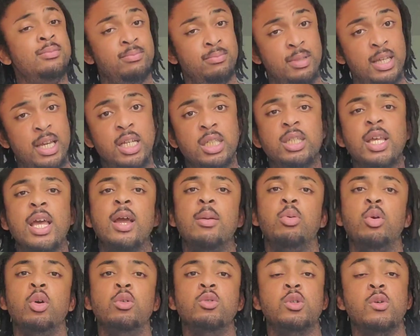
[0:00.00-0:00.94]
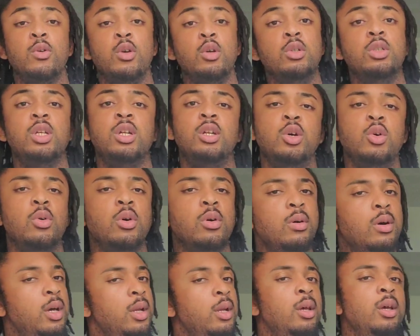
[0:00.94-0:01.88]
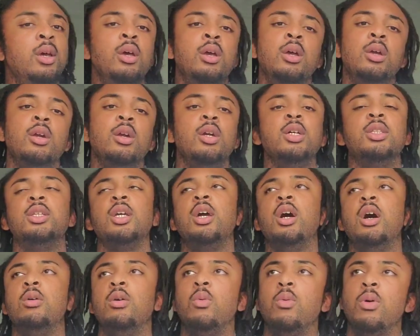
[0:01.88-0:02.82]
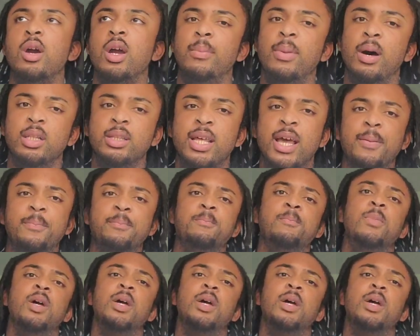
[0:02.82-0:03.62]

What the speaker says: These they improve. So if you're using a newer one, you're good to go. Don't worry about that.